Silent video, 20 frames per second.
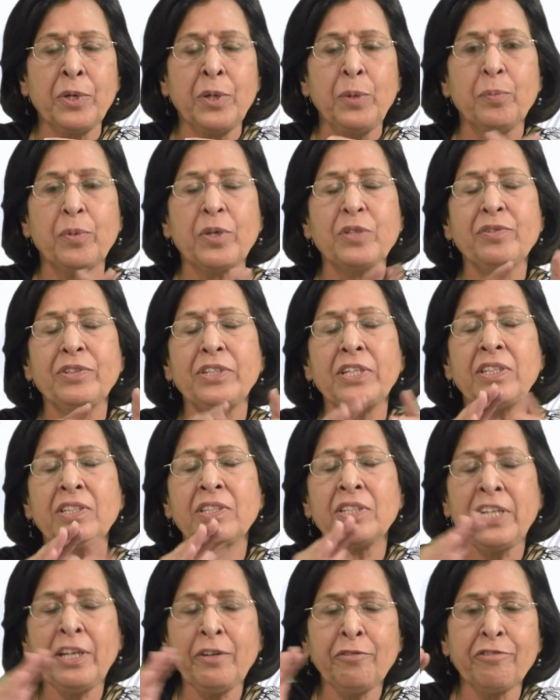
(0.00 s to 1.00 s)
Because when the
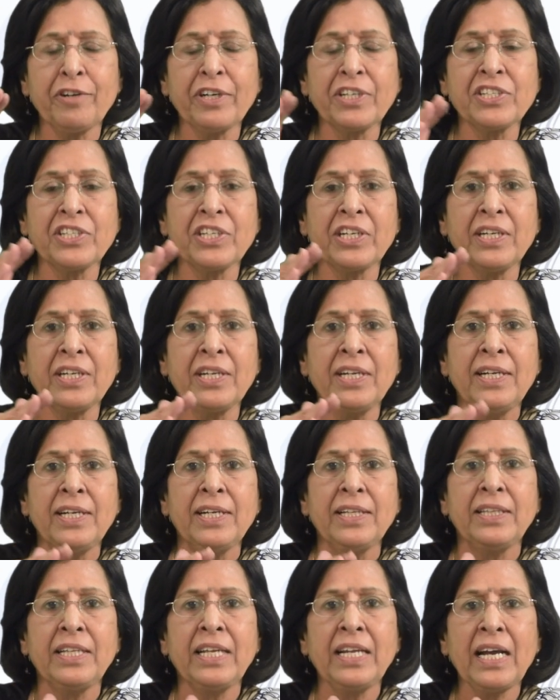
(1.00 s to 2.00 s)
three function,
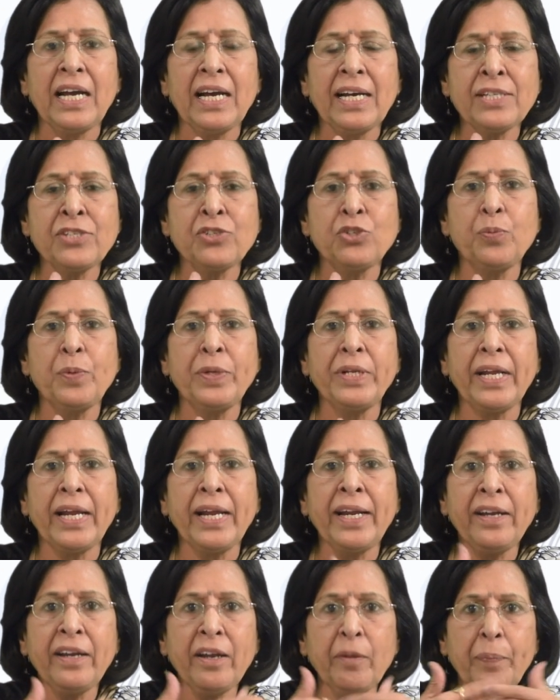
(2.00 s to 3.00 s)
there has to be an
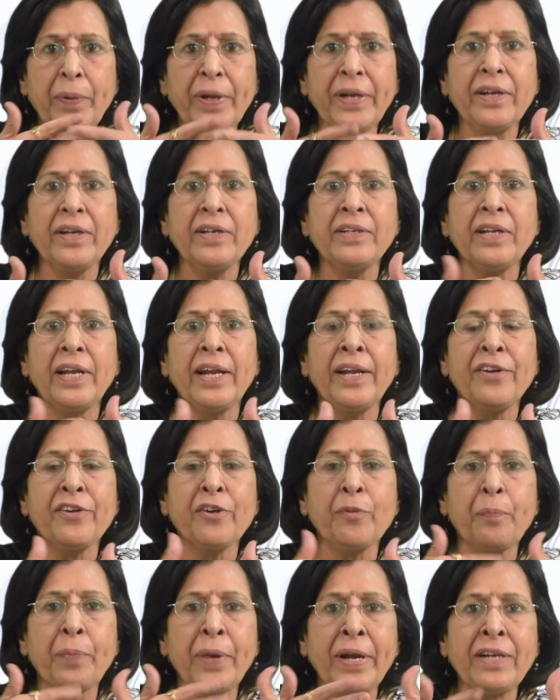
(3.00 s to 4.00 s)
independent
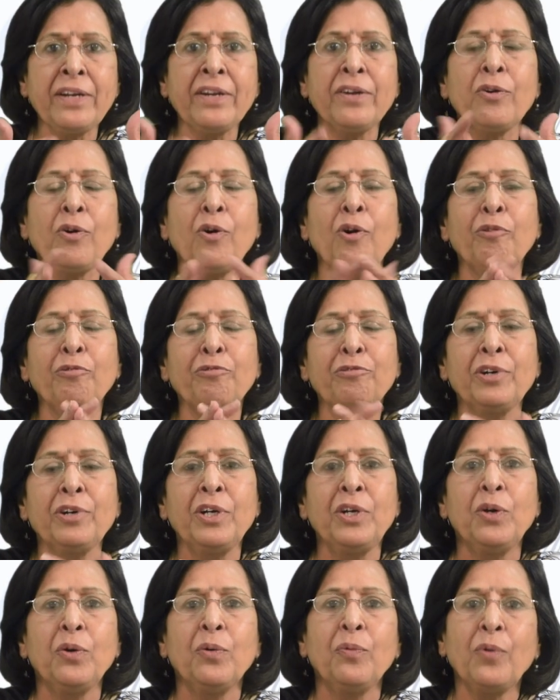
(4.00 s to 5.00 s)
interpreter of
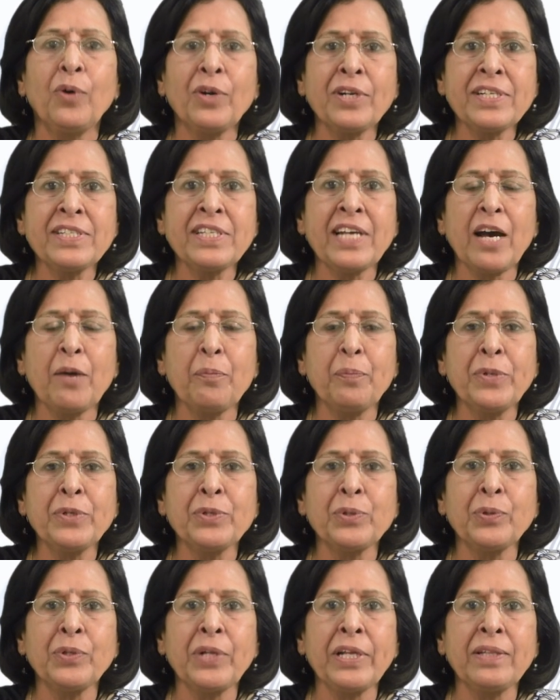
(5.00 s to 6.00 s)
what is happening,
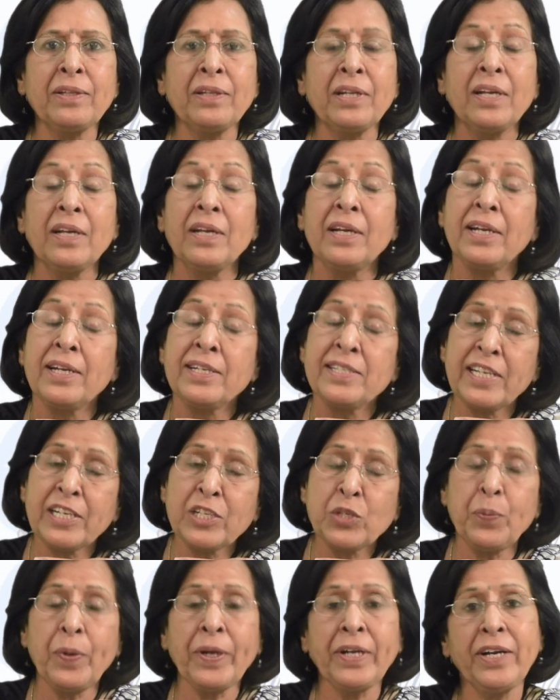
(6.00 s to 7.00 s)
so that it is
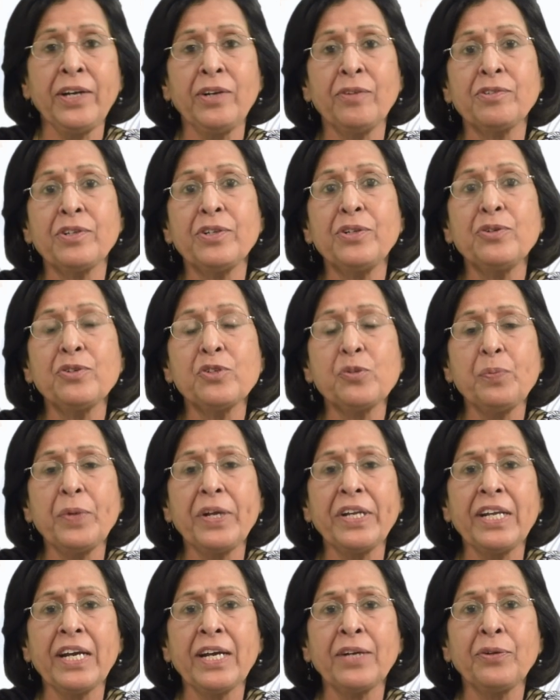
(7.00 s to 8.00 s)
expected of the news
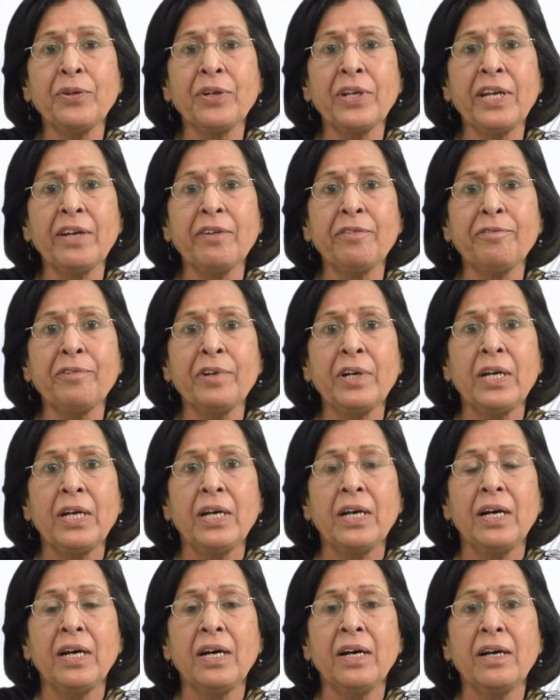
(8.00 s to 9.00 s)
media to give,
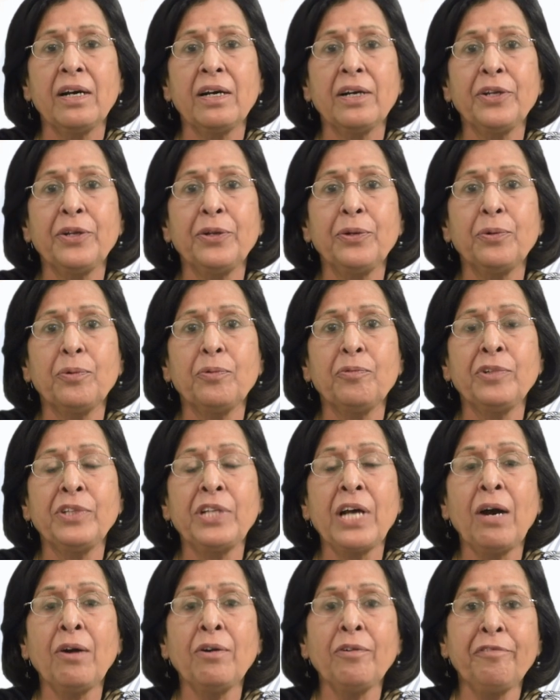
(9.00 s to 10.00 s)

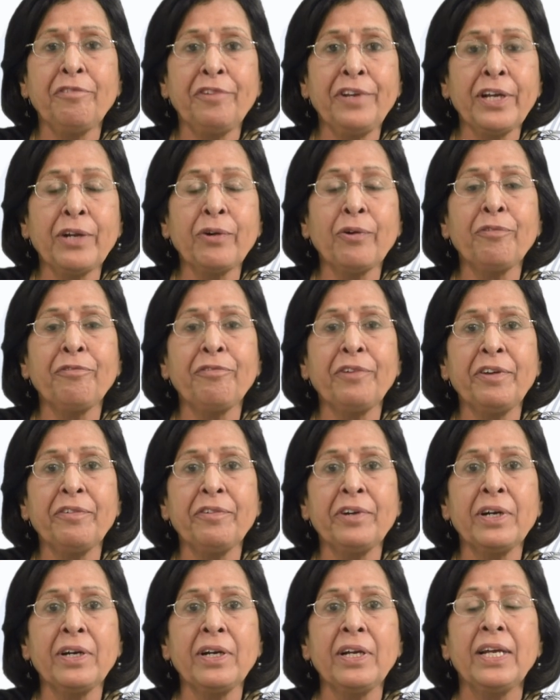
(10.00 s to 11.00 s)
without fear or
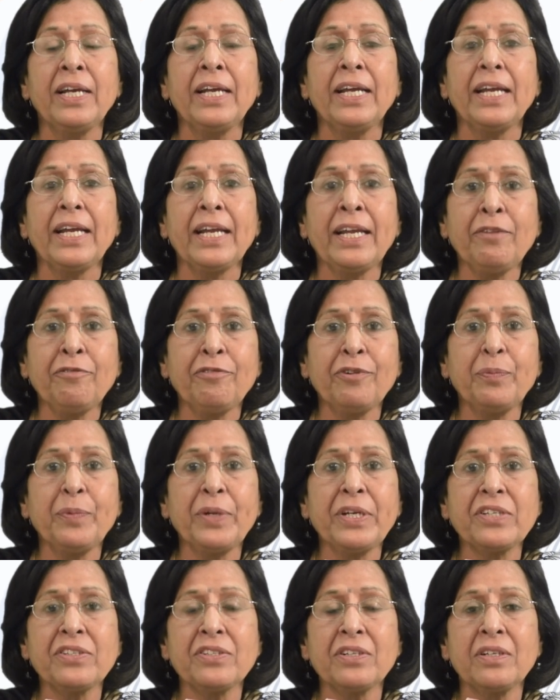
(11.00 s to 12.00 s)
favor,
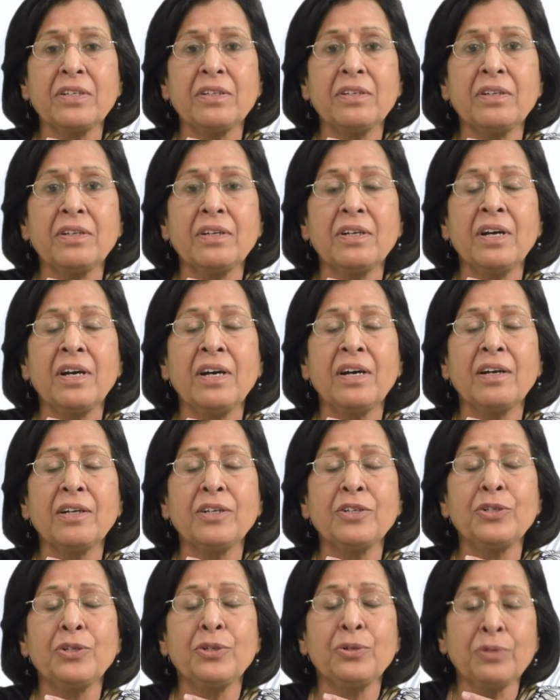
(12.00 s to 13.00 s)
information
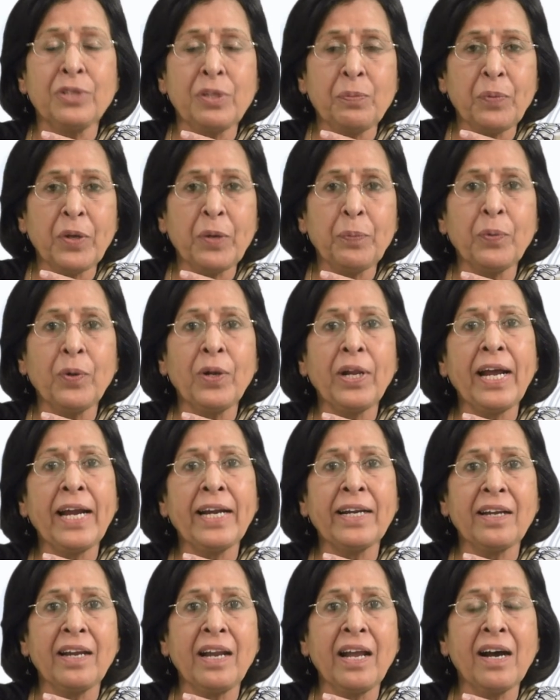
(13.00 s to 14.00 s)
to the people
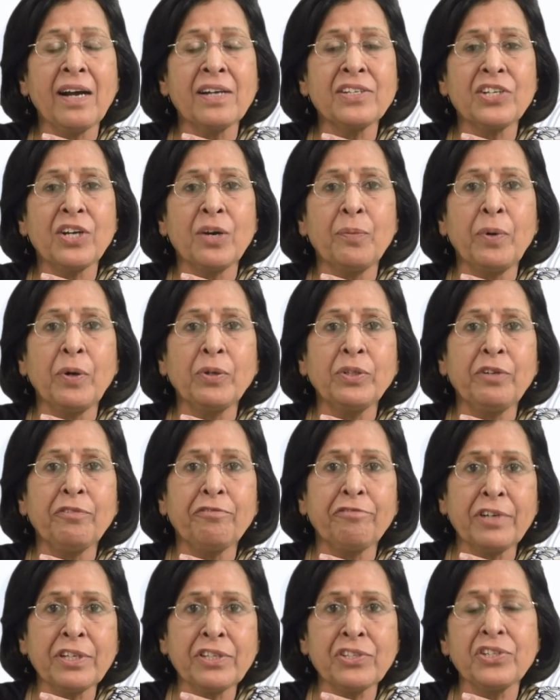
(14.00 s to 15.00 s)
at large about the
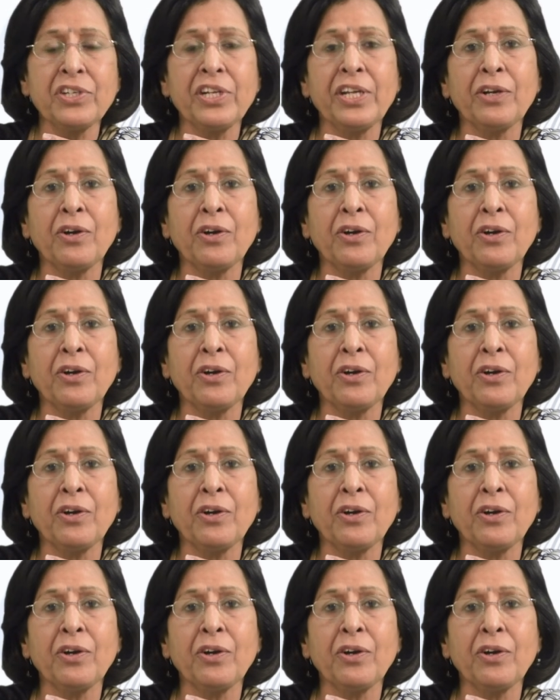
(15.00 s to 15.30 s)
functioning